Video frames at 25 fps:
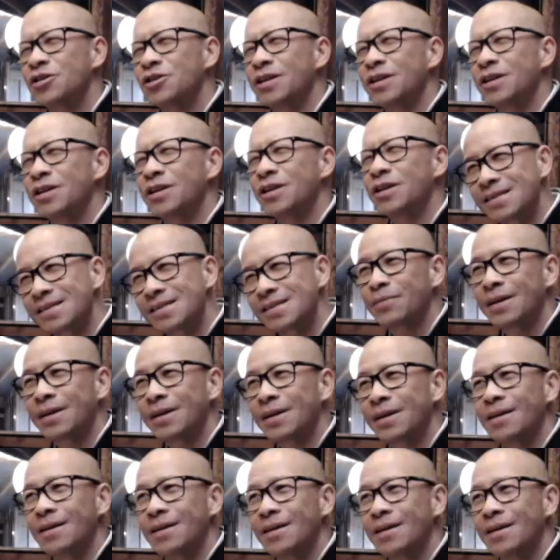should
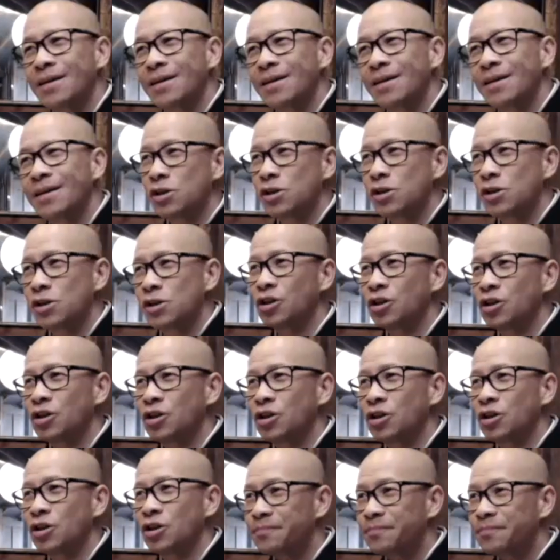accept it, or we
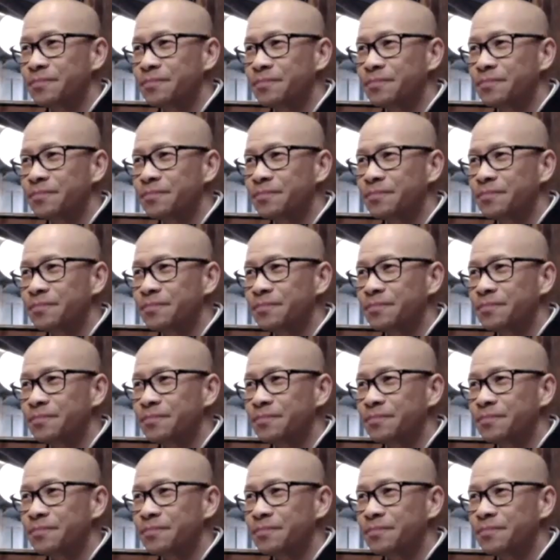should